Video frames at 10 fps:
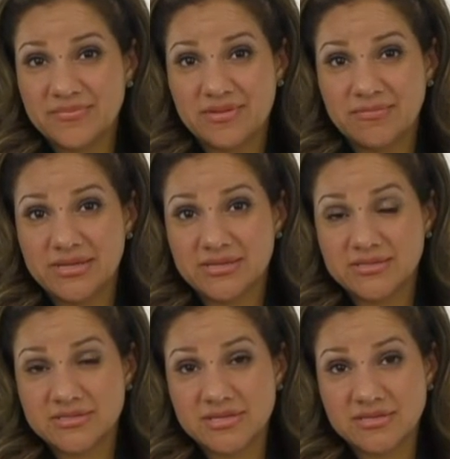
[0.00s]
I
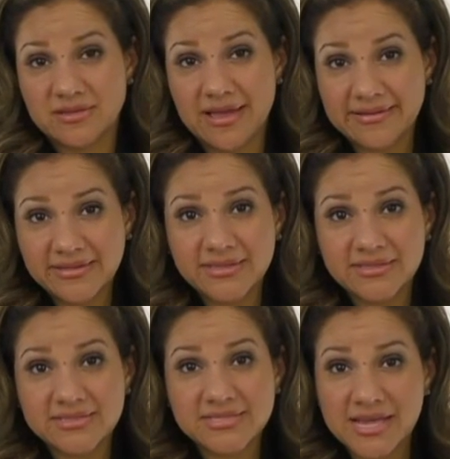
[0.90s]
mean,
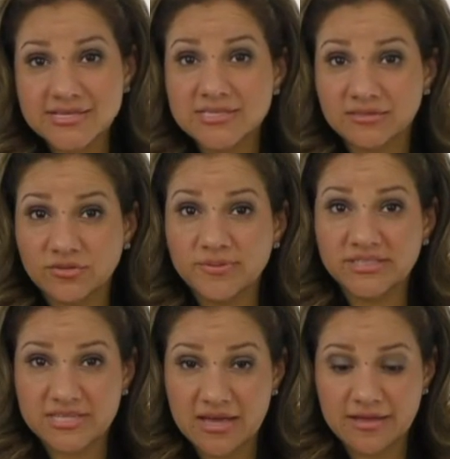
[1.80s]
editing takes a little bit
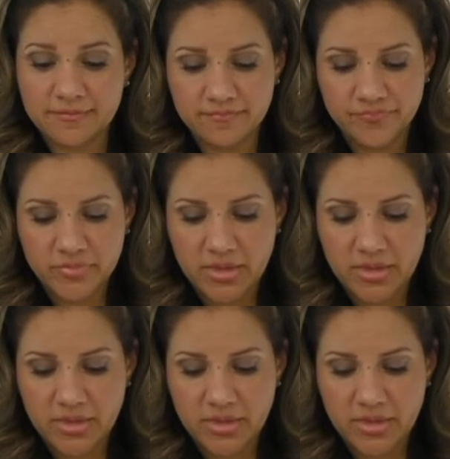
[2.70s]
of time.